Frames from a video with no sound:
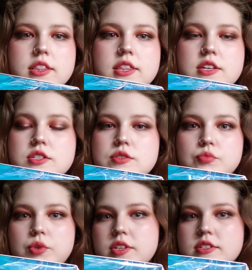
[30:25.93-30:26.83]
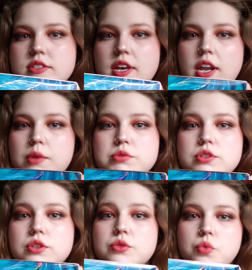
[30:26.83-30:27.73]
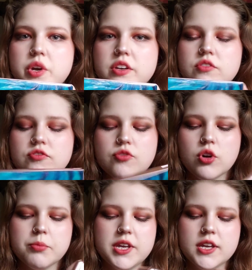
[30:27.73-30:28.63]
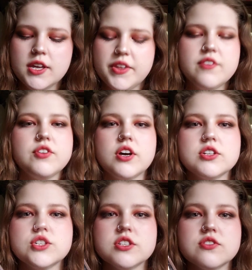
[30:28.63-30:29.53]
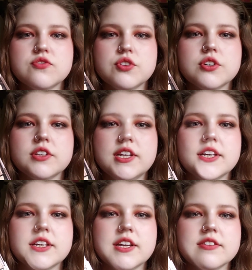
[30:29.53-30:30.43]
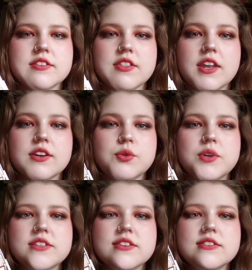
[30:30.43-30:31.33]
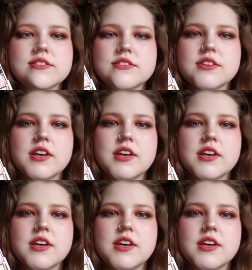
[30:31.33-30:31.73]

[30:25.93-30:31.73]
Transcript: This was an absolute win for me, if not just for like aesthetic reasons.